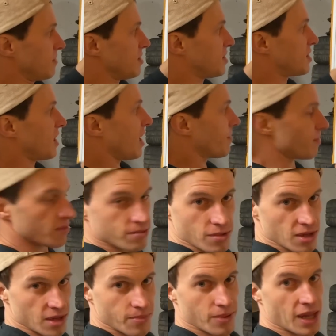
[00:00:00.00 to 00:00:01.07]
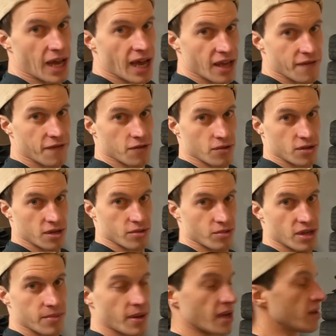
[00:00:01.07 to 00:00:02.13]
Same will apply for
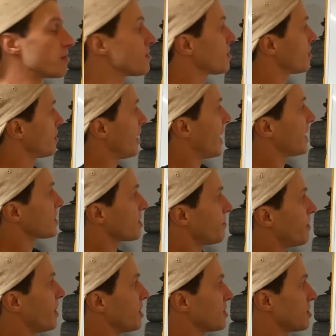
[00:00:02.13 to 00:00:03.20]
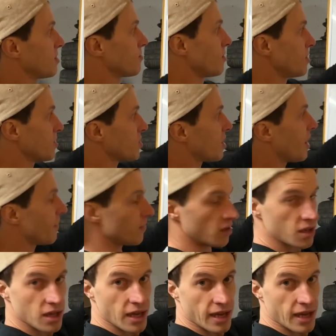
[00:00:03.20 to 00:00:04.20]
rebound. As the piston will travel